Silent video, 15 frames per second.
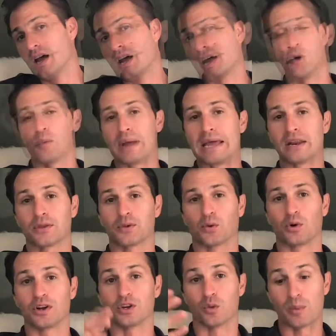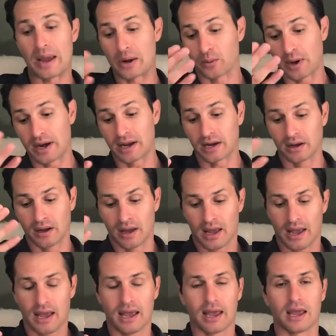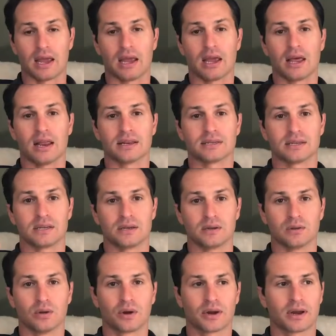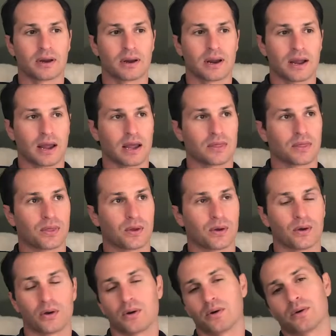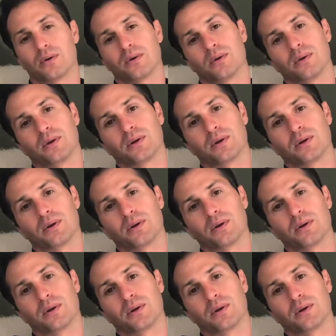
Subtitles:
domain authority, domain rating, and you look at their